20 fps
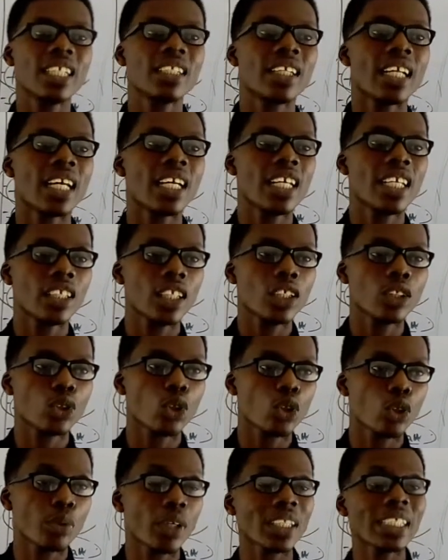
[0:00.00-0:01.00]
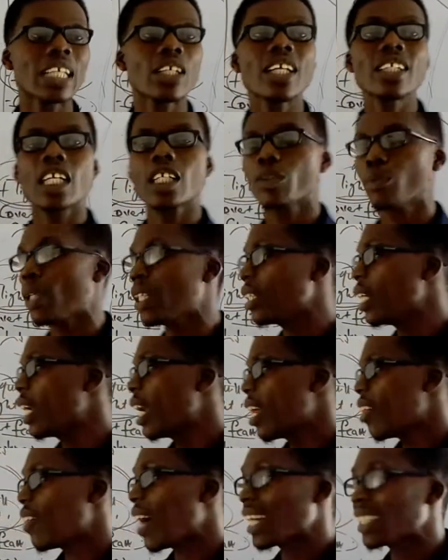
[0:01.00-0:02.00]
in total, because I just explained
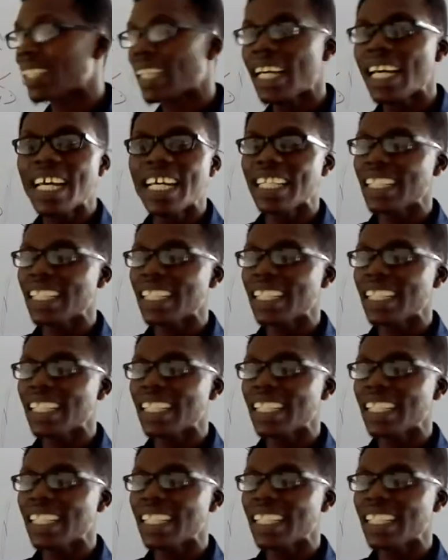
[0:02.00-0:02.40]
that